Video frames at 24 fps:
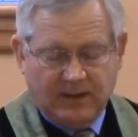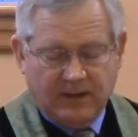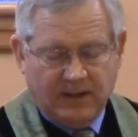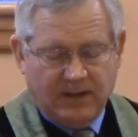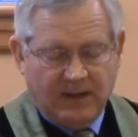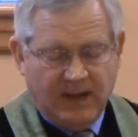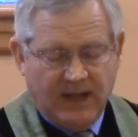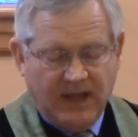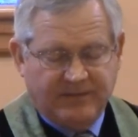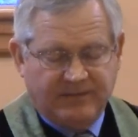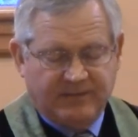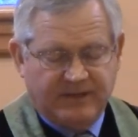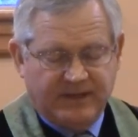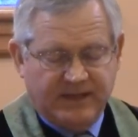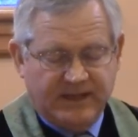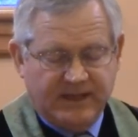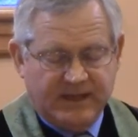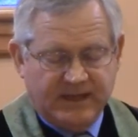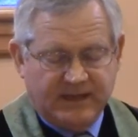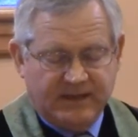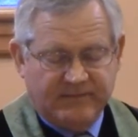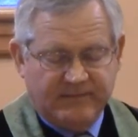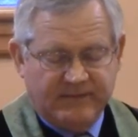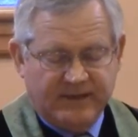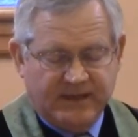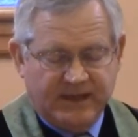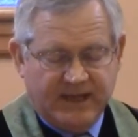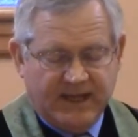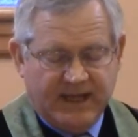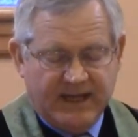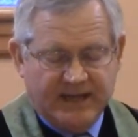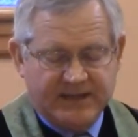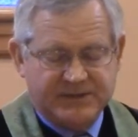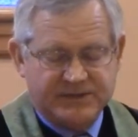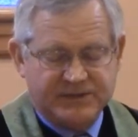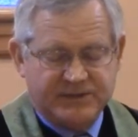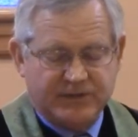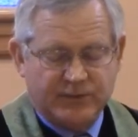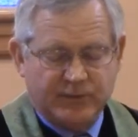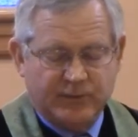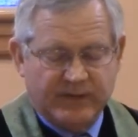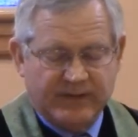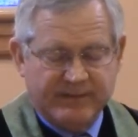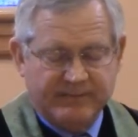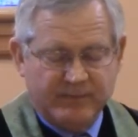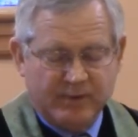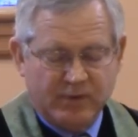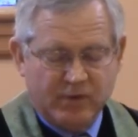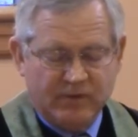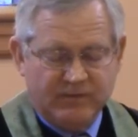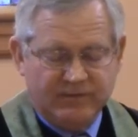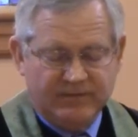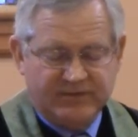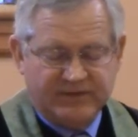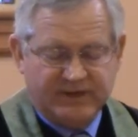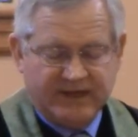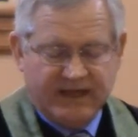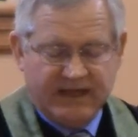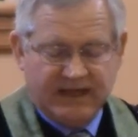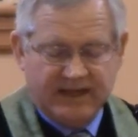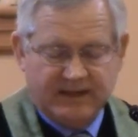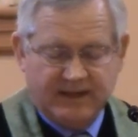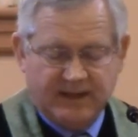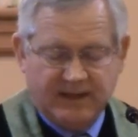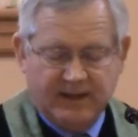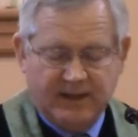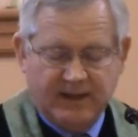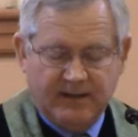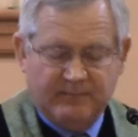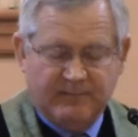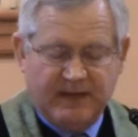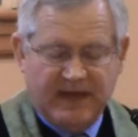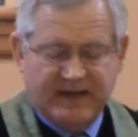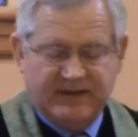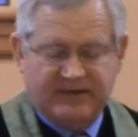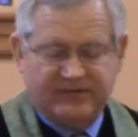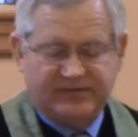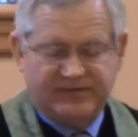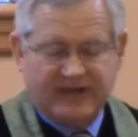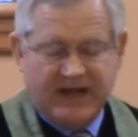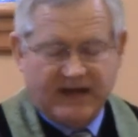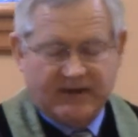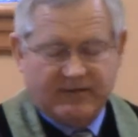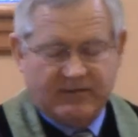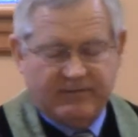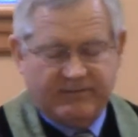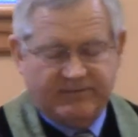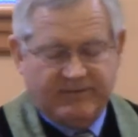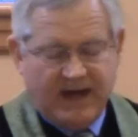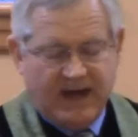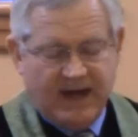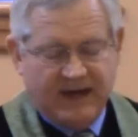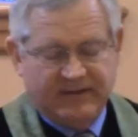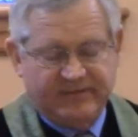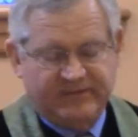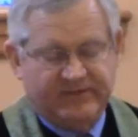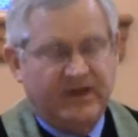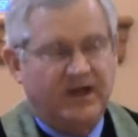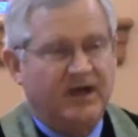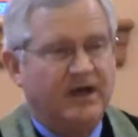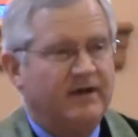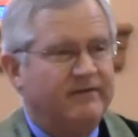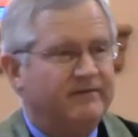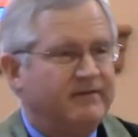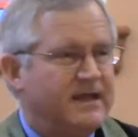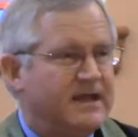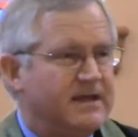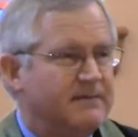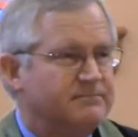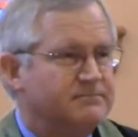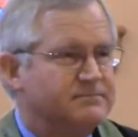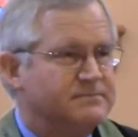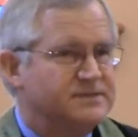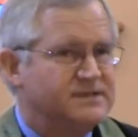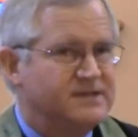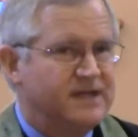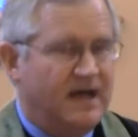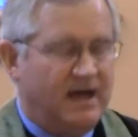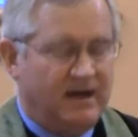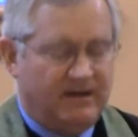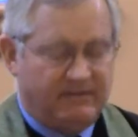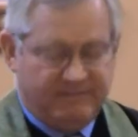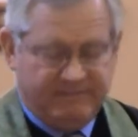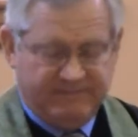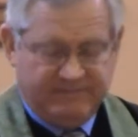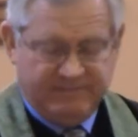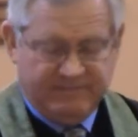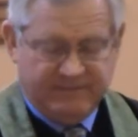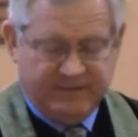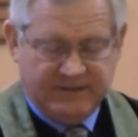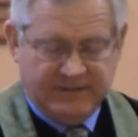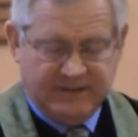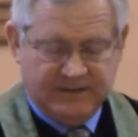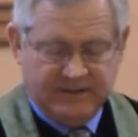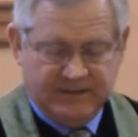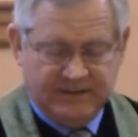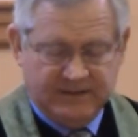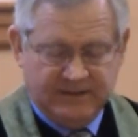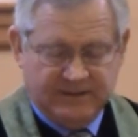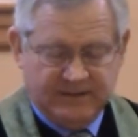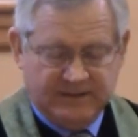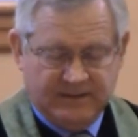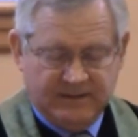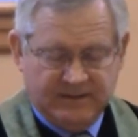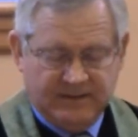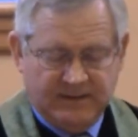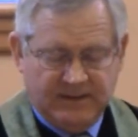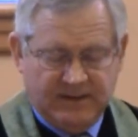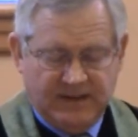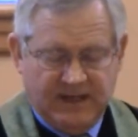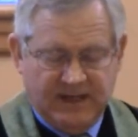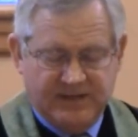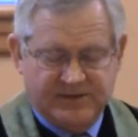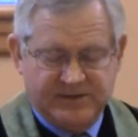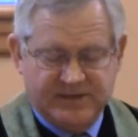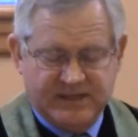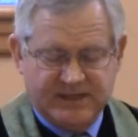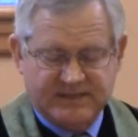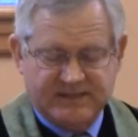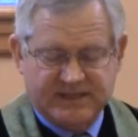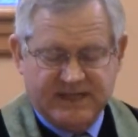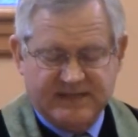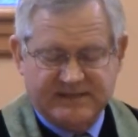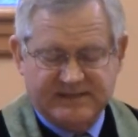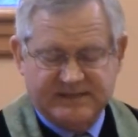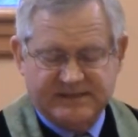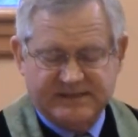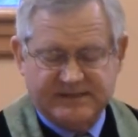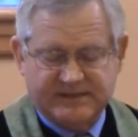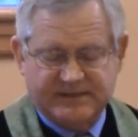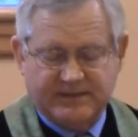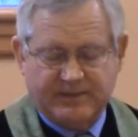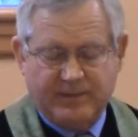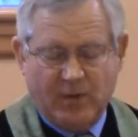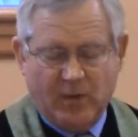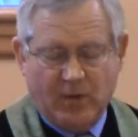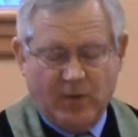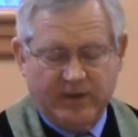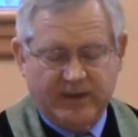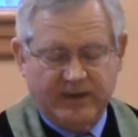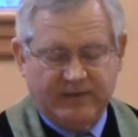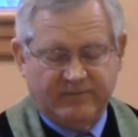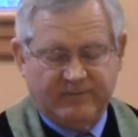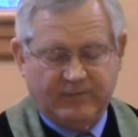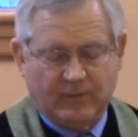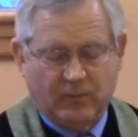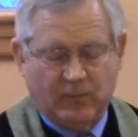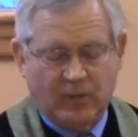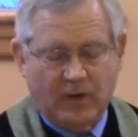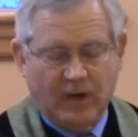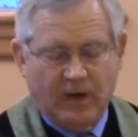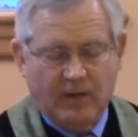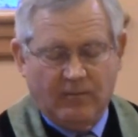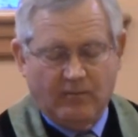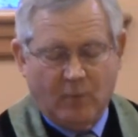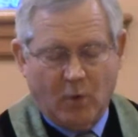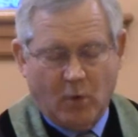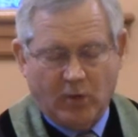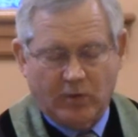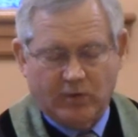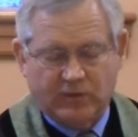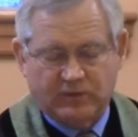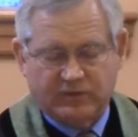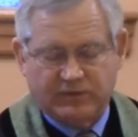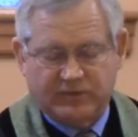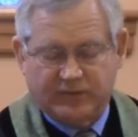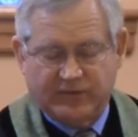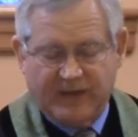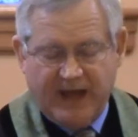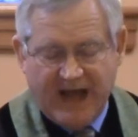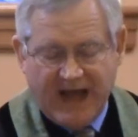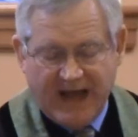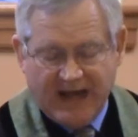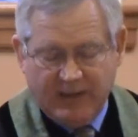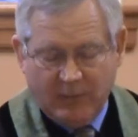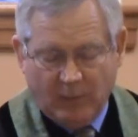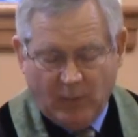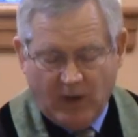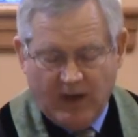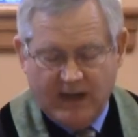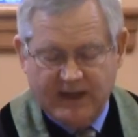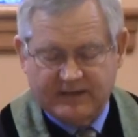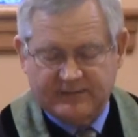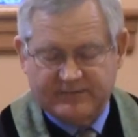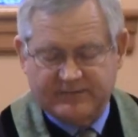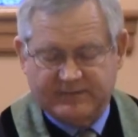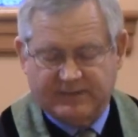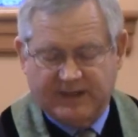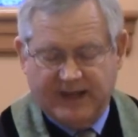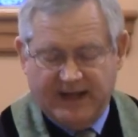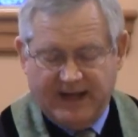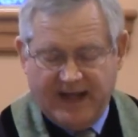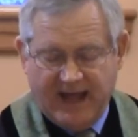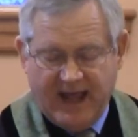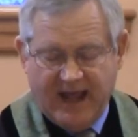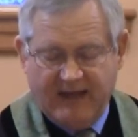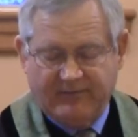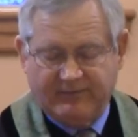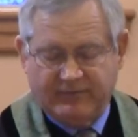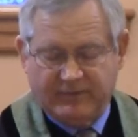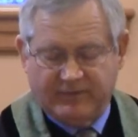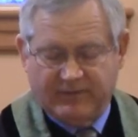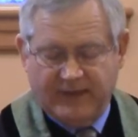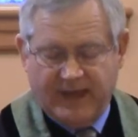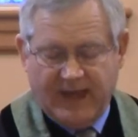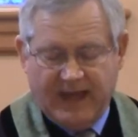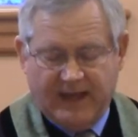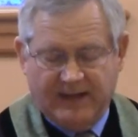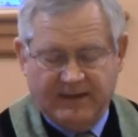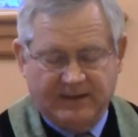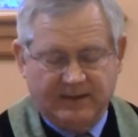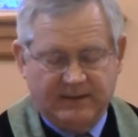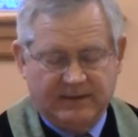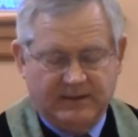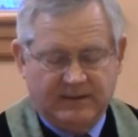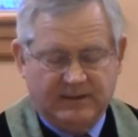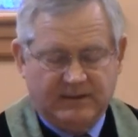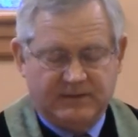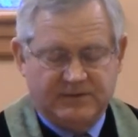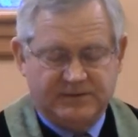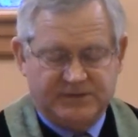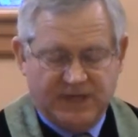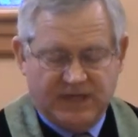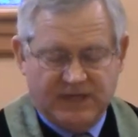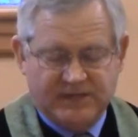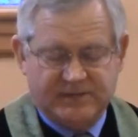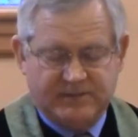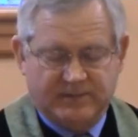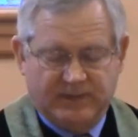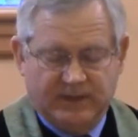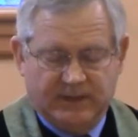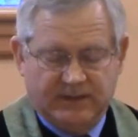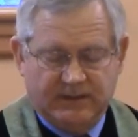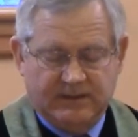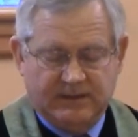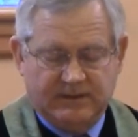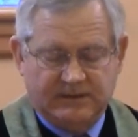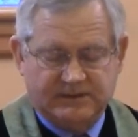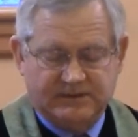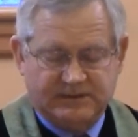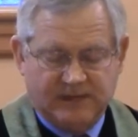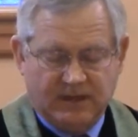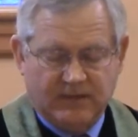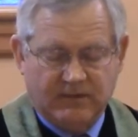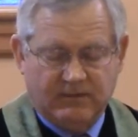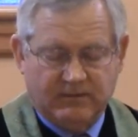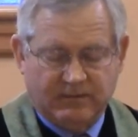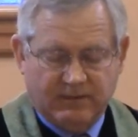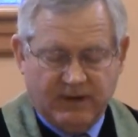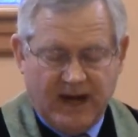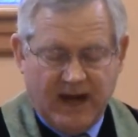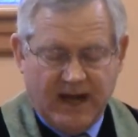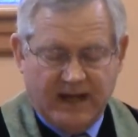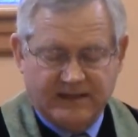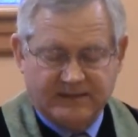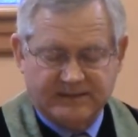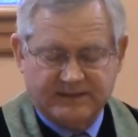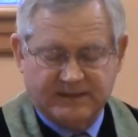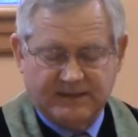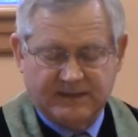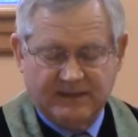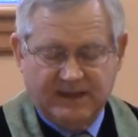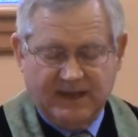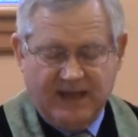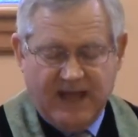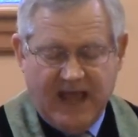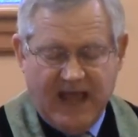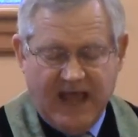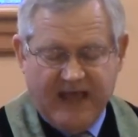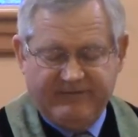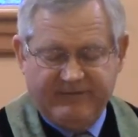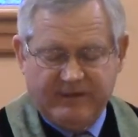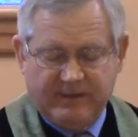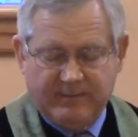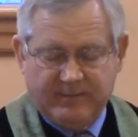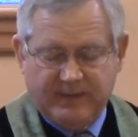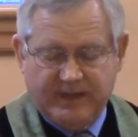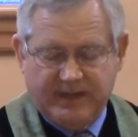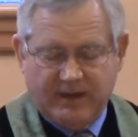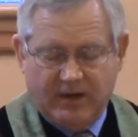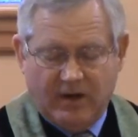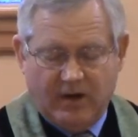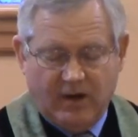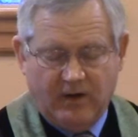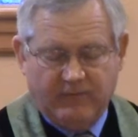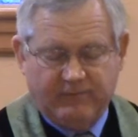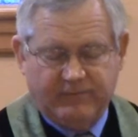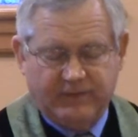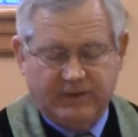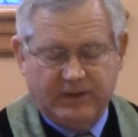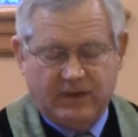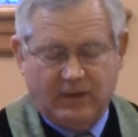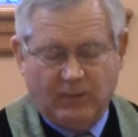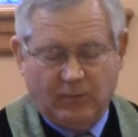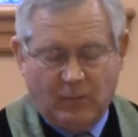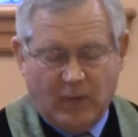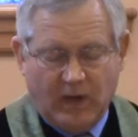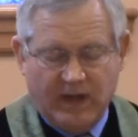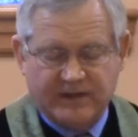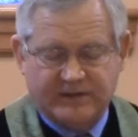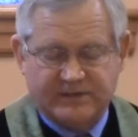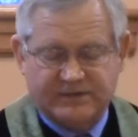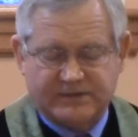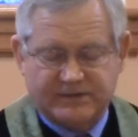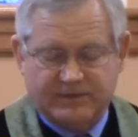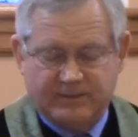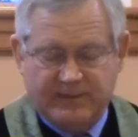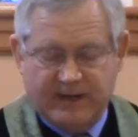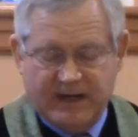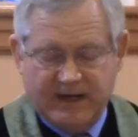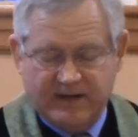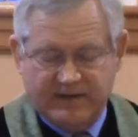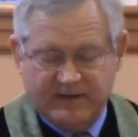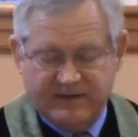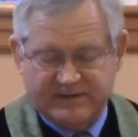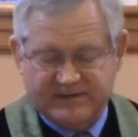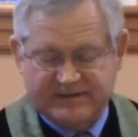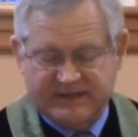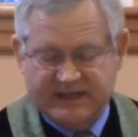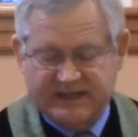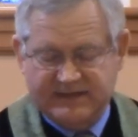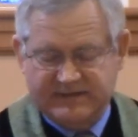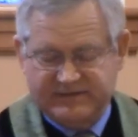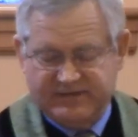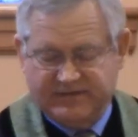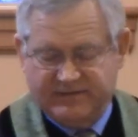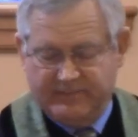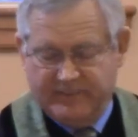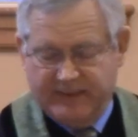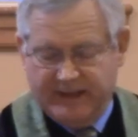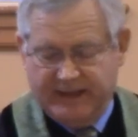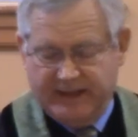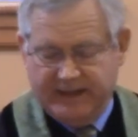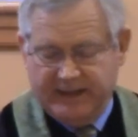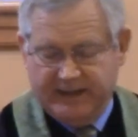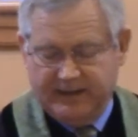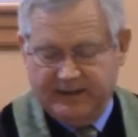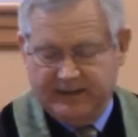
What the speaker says: at the end of the age to remove sin by the sacrifice of himself. And just as it is appointed for mortals to die once, and after that, judgment, so Christ, having been offered once to bear the sins of many,